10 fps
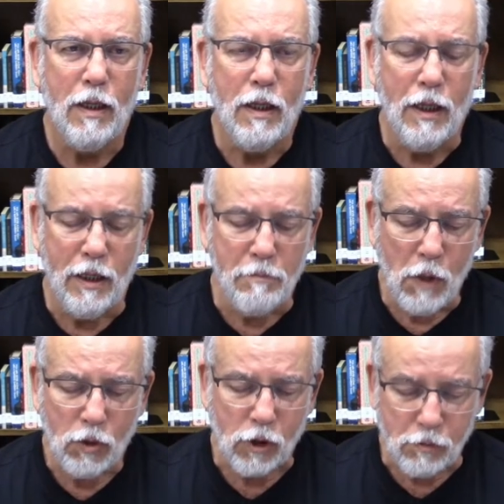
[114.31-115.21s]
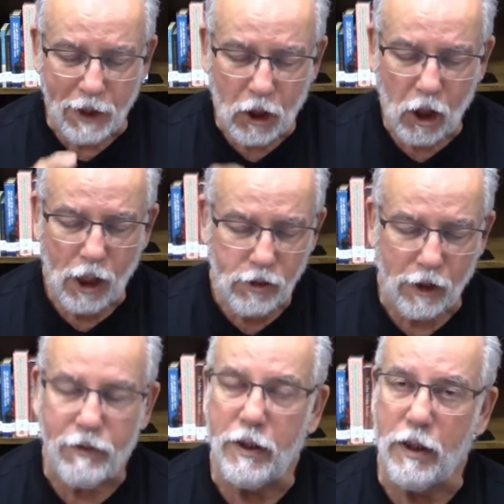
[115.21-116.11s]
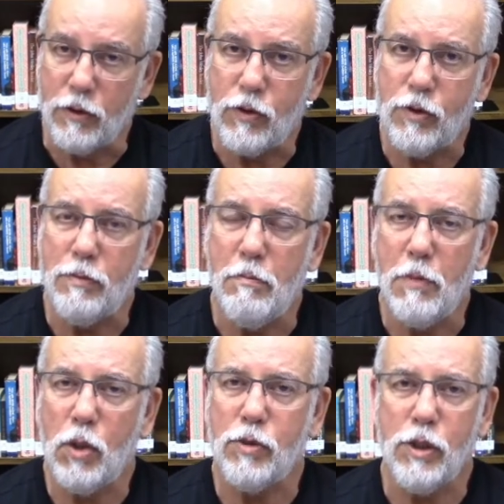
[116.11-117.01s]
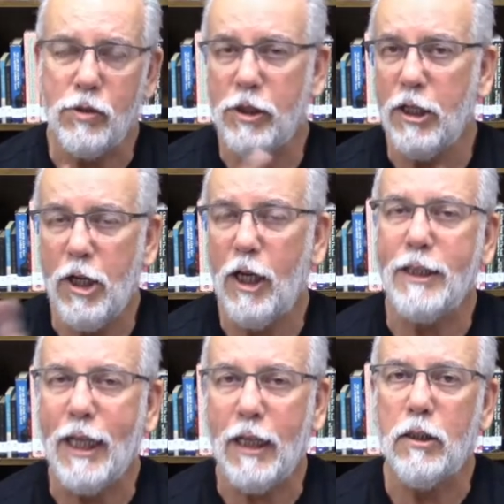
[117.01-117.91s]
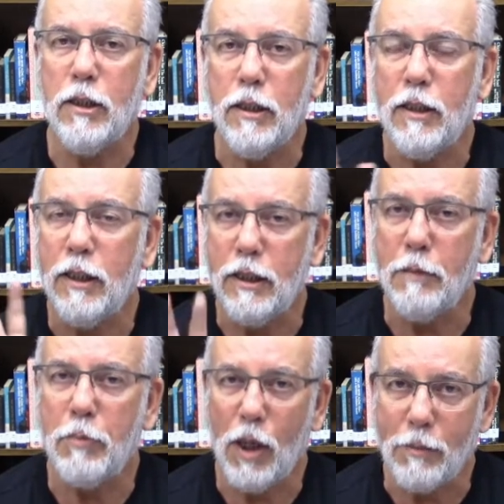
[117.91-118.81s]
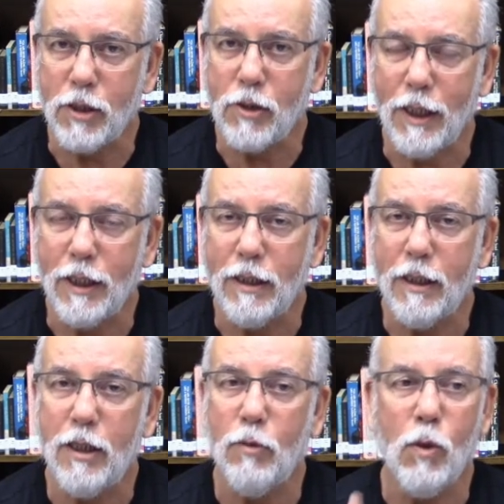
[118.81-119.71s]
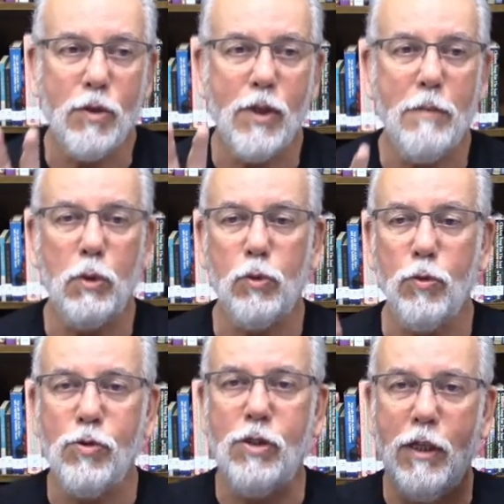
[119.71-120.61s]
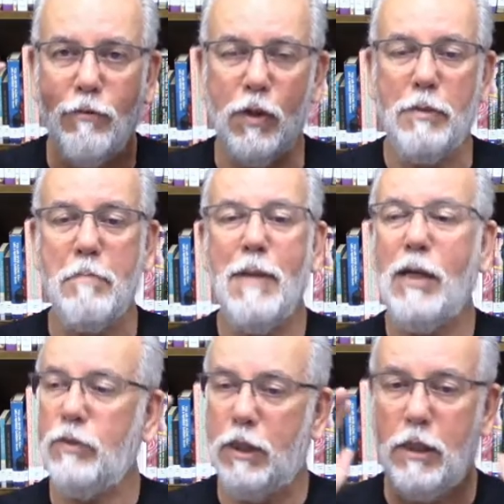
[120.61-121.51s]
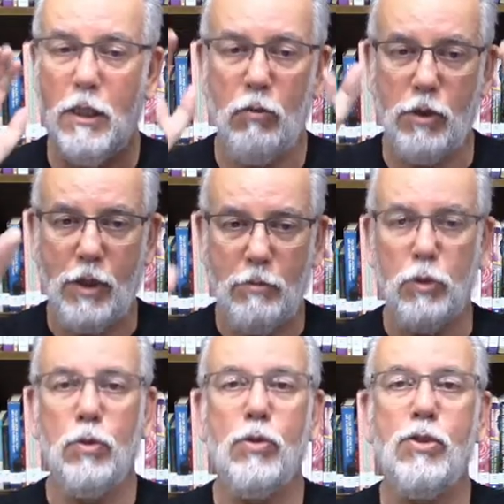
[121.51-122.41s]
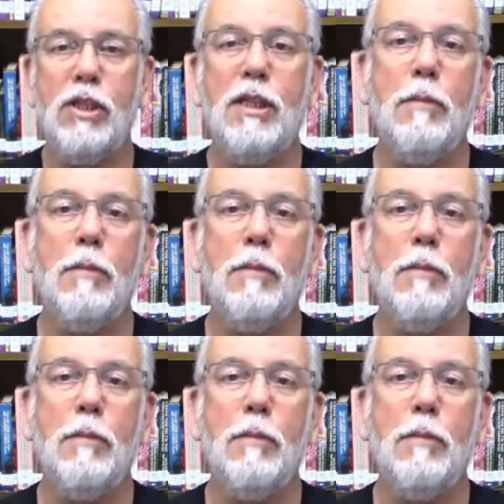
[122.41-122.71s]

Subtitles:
And Moses, because of this, Moses did not enter in the promised land. He was able to see from the mountain, he was able to see the